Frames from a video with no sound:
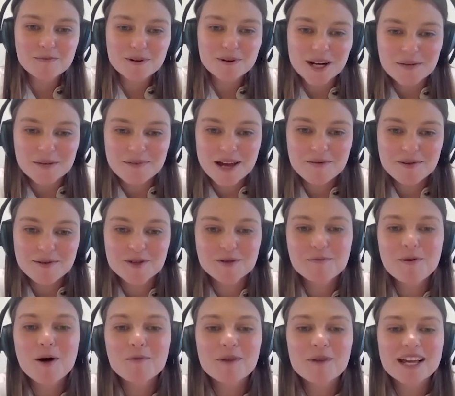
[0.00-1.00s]
Priya, maybe you
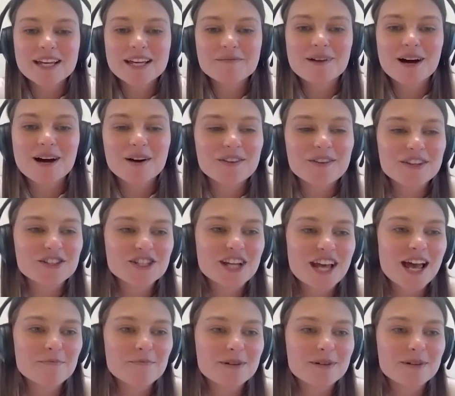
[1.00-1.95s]
could pop my email in the chat,